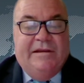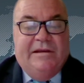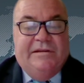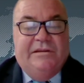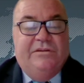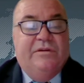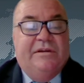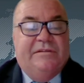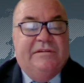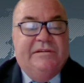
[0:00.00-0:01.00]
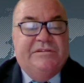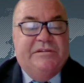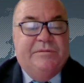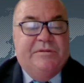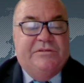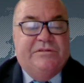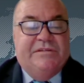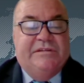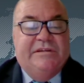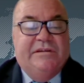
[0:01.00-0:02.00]
and under US leadership,
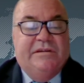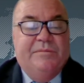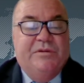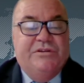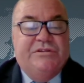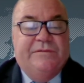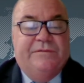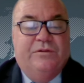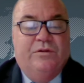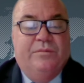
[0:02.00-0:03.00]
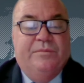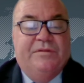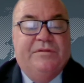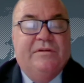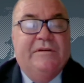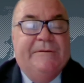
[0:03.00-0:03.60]
addressing emerging forms